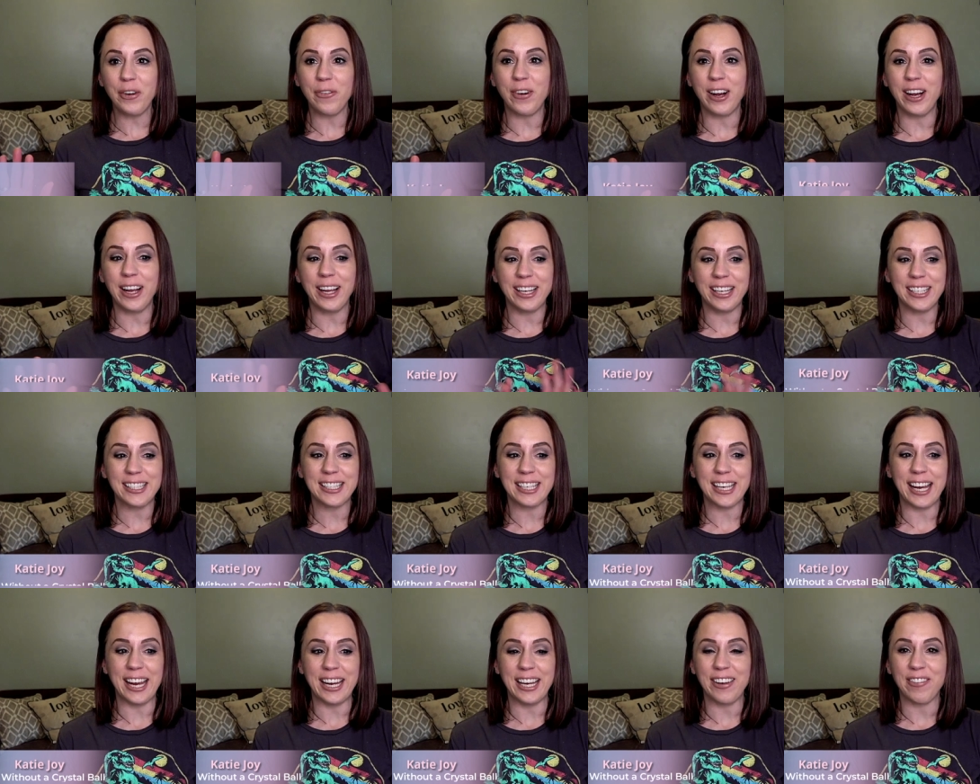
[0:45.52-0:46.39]
It's
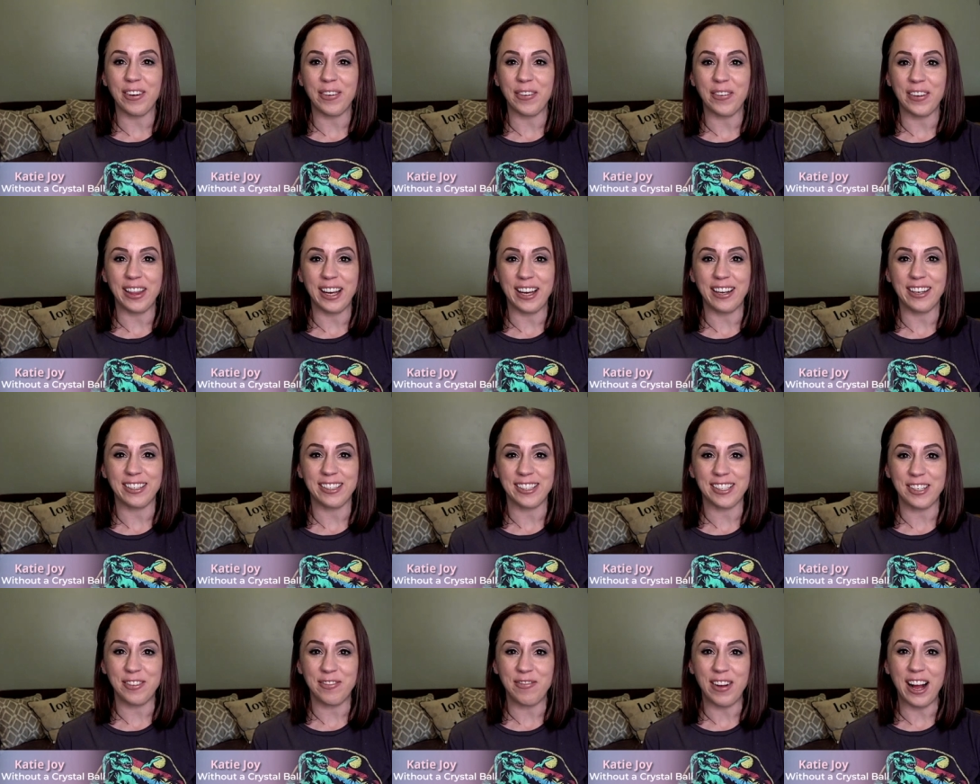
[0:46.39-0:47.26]
Katie from Without a
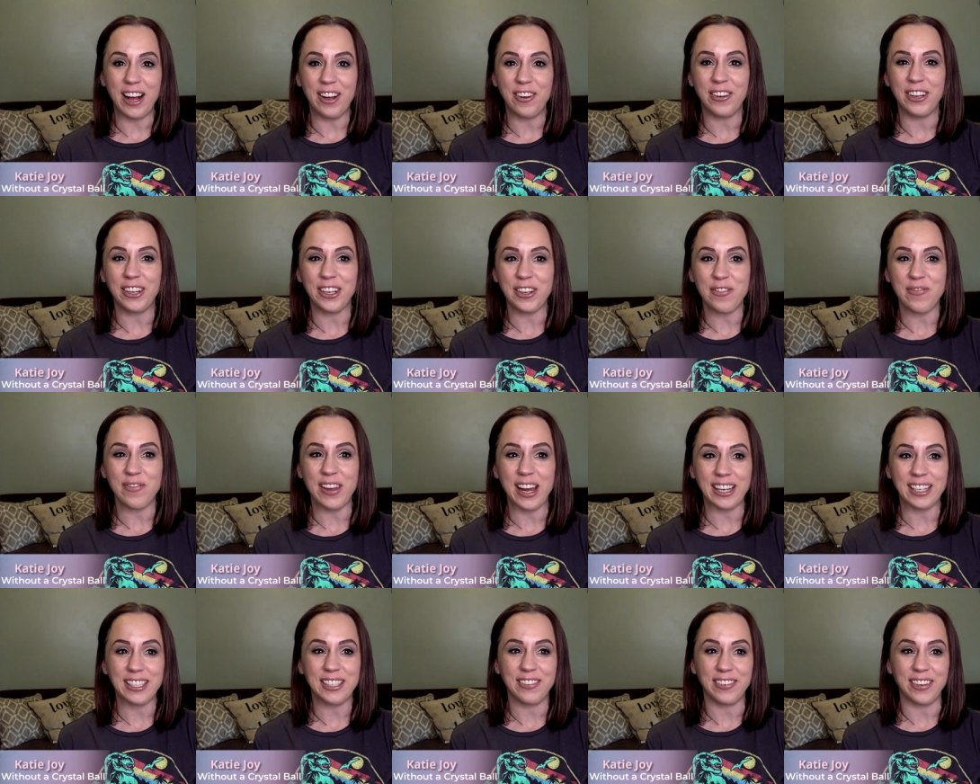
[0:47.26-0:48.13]
Crystal Ball. Welcome
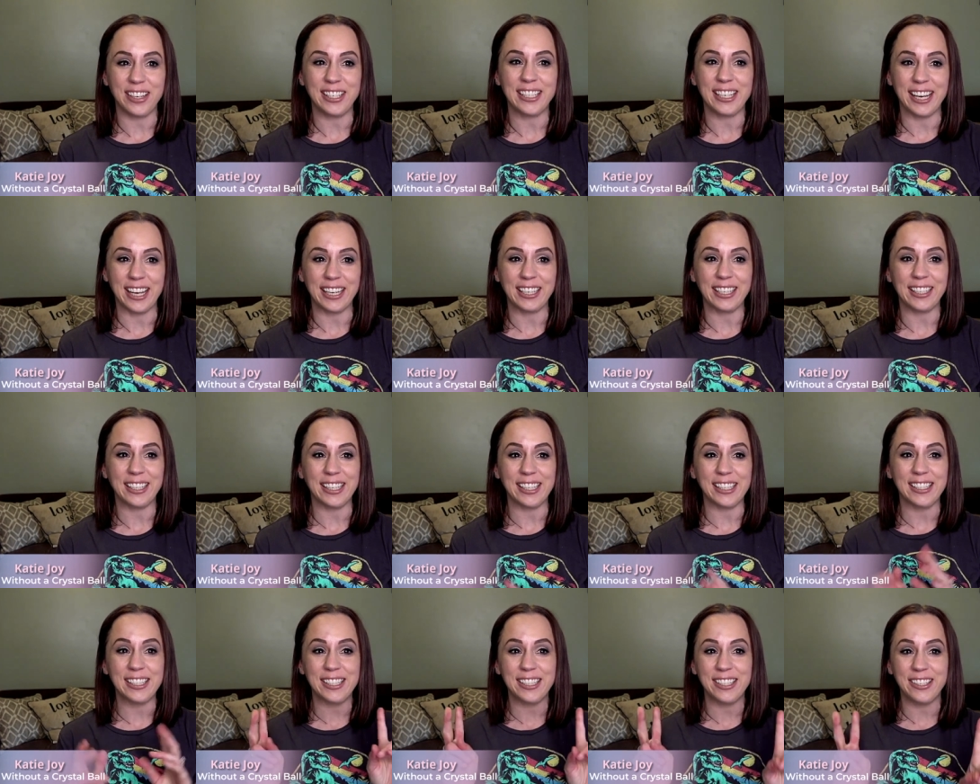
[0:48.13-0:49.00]
back to my channel.
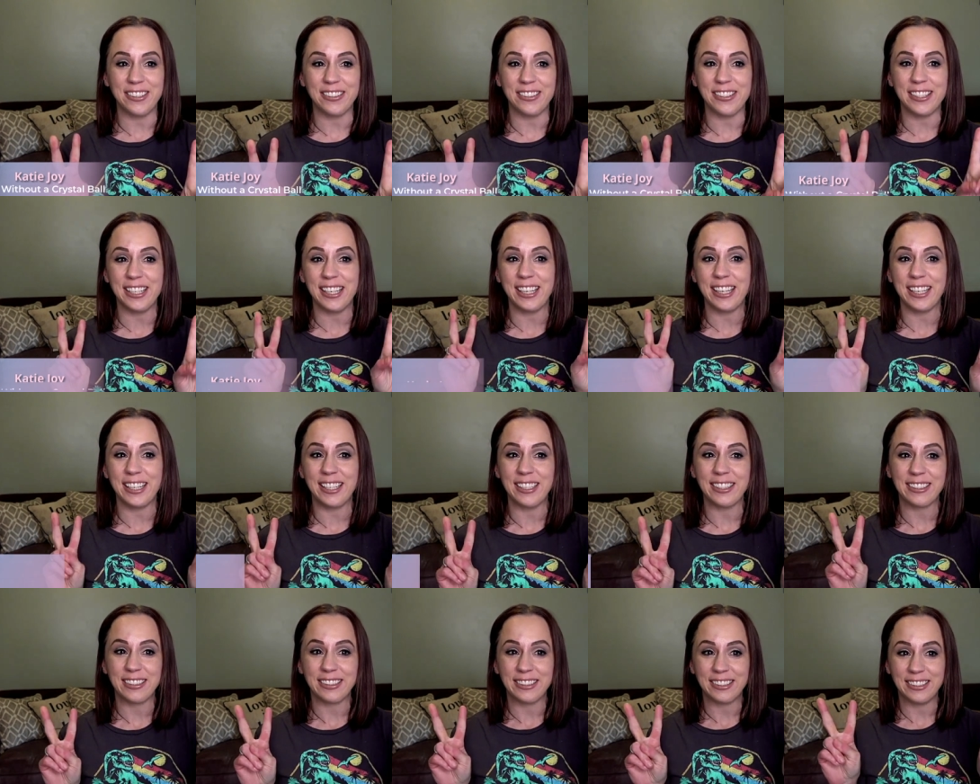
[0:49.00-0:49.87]
It's
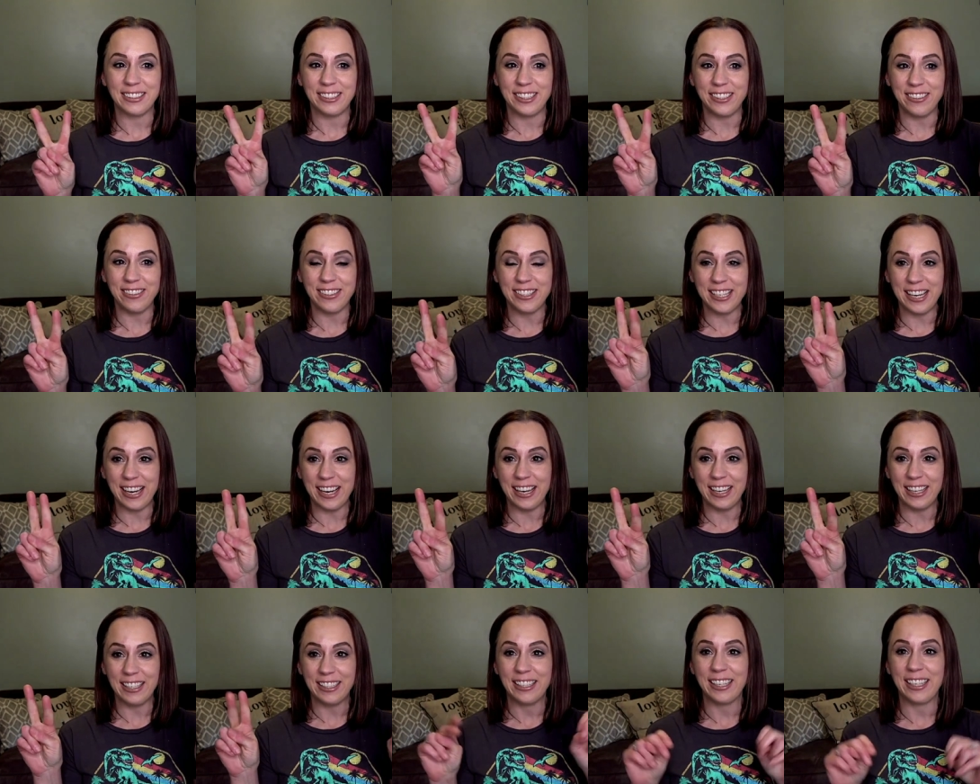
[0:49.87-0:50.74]
Tuesday,
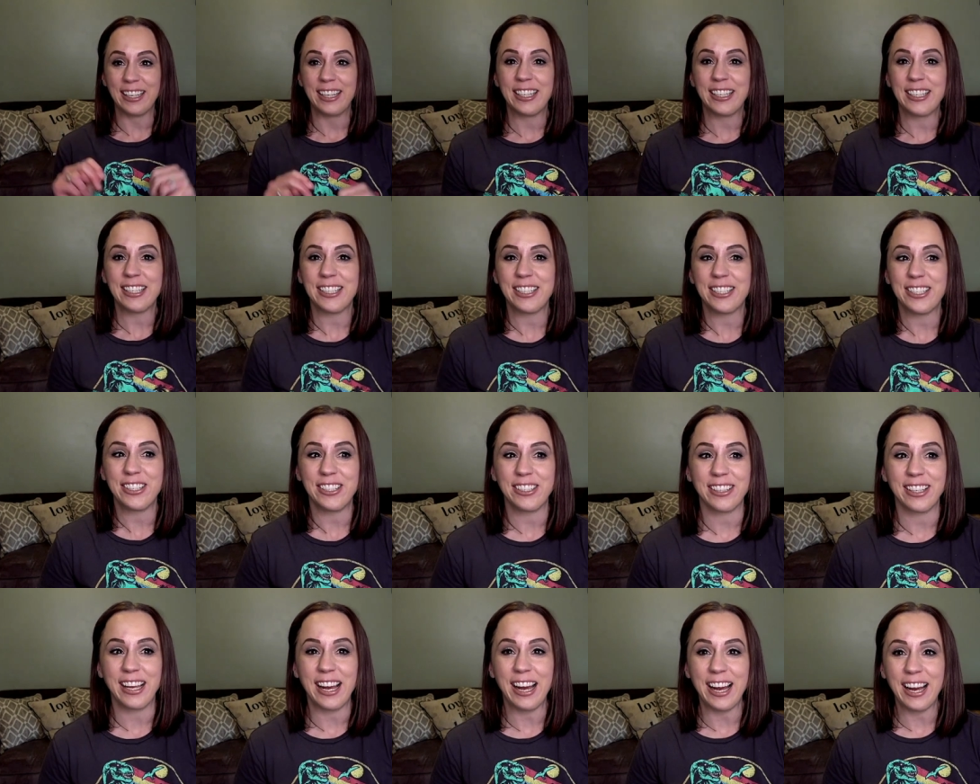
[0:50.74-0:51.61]
Tuesday,
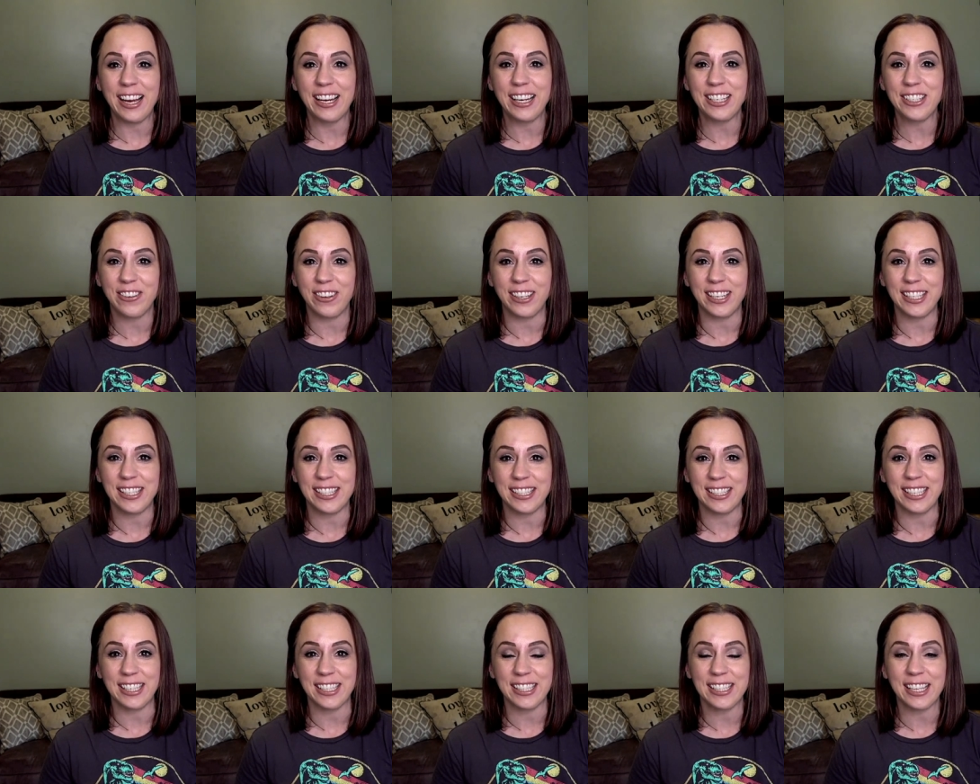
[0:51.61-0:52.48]
July
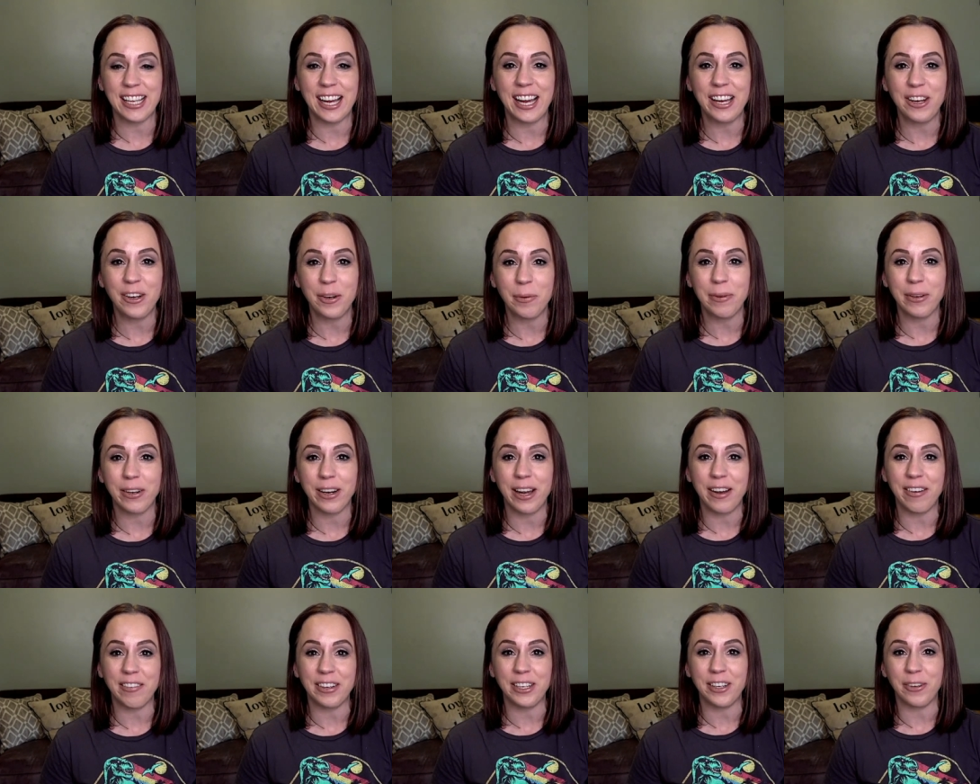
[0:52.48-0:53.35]
twenty-sixth. I hope you're
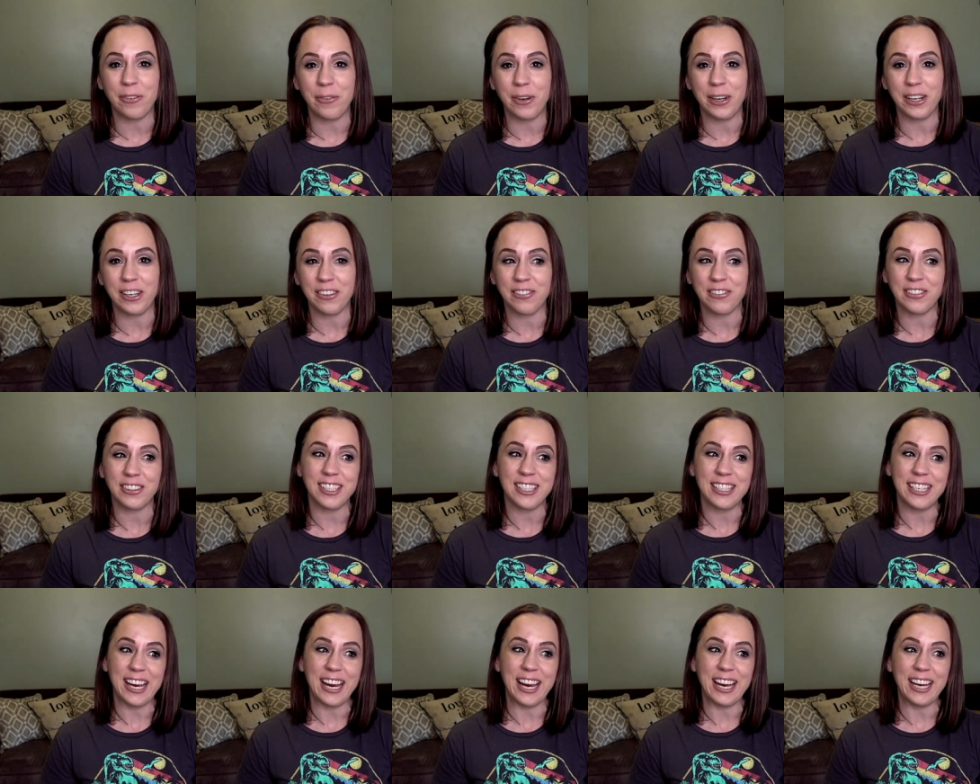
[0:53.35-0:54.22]
having a wonderful
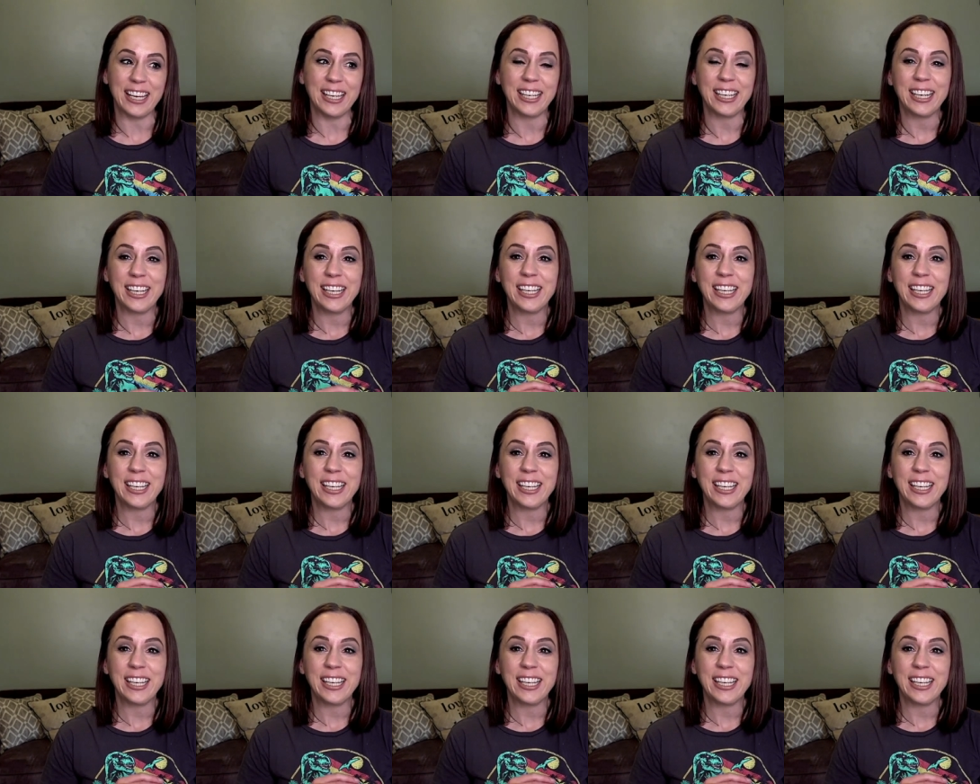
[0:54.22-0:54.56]
day.